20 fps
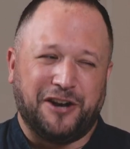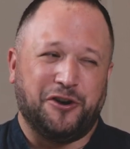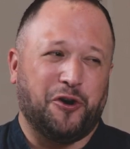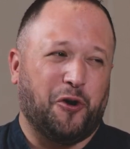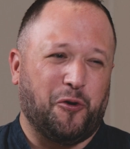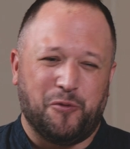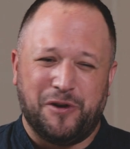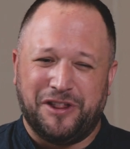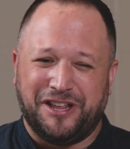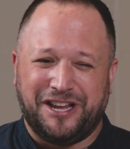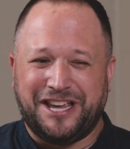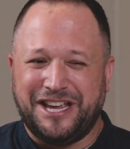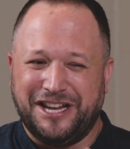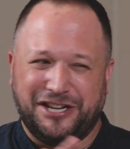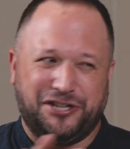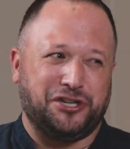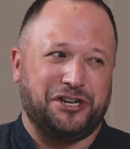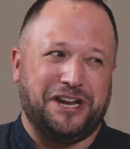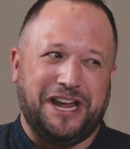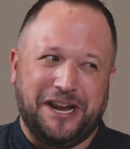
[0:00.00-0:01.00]
and not with a
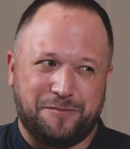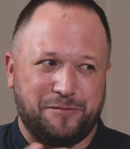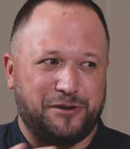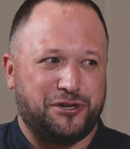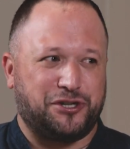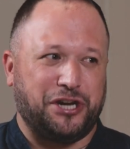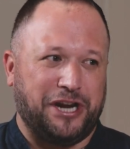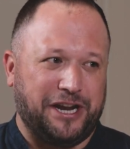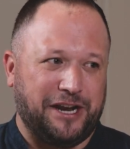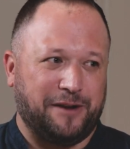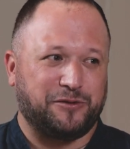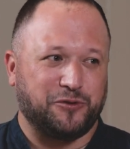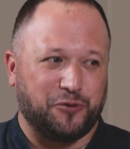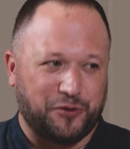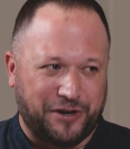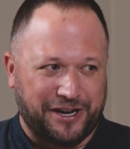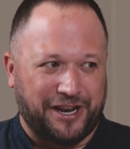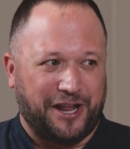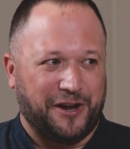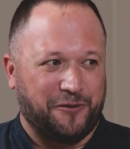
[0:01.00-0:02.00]
KitchenAid machine. I'm
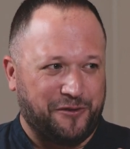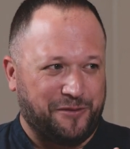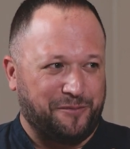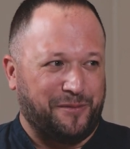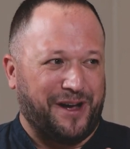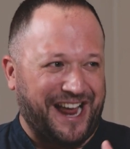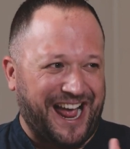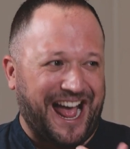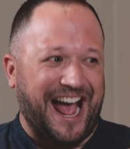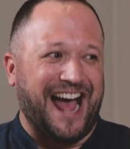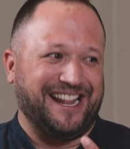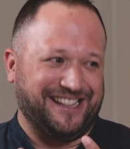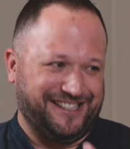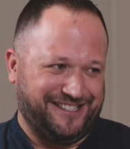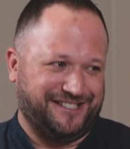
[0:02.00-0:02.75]
talking like with my hands.